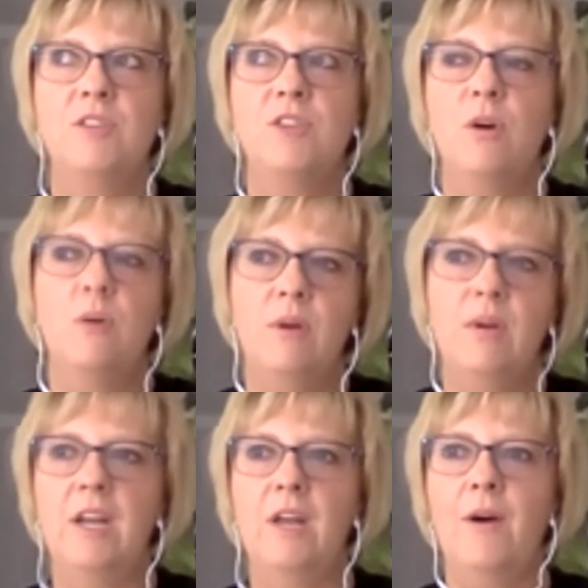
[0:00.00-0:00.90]
So,
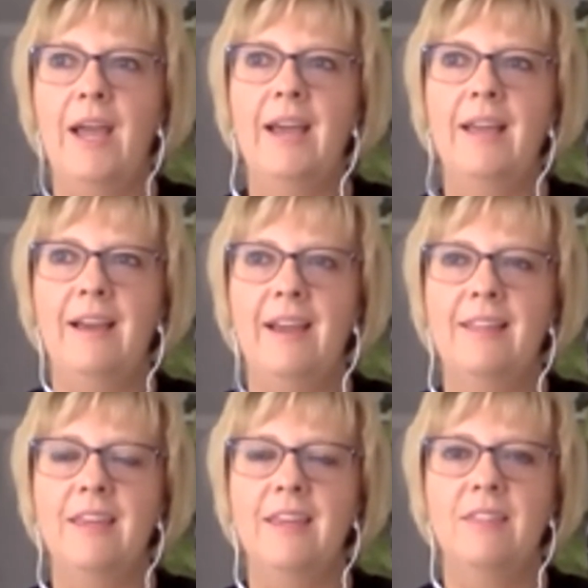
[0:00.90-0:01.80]
I
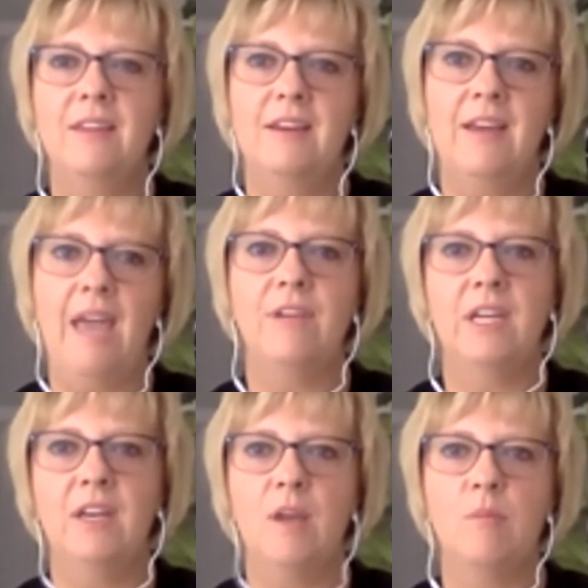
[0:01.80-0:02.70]
think that having
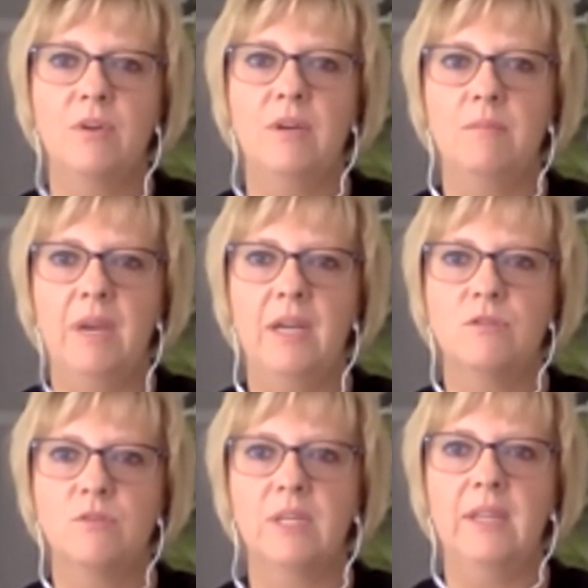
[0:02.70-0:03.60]
a number in mind
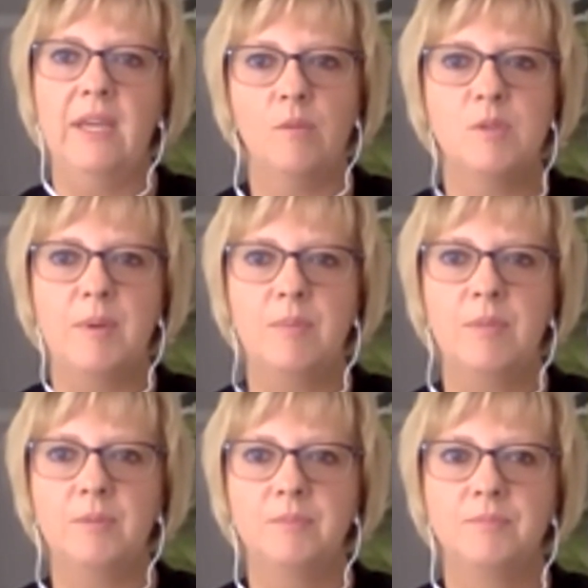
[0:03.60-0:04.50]
really helps
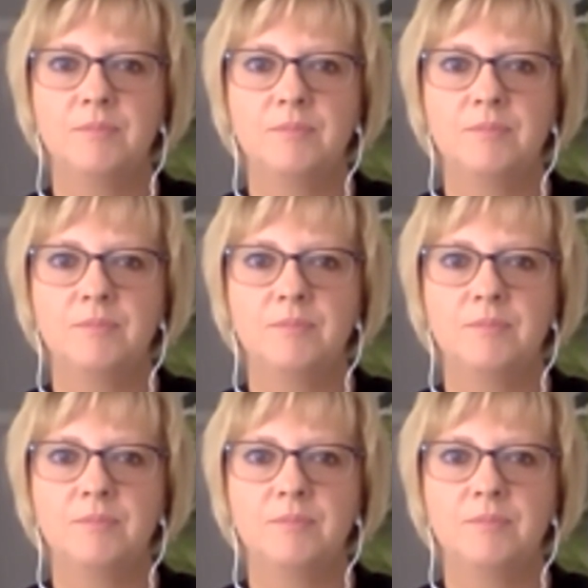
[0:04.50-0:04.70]
people.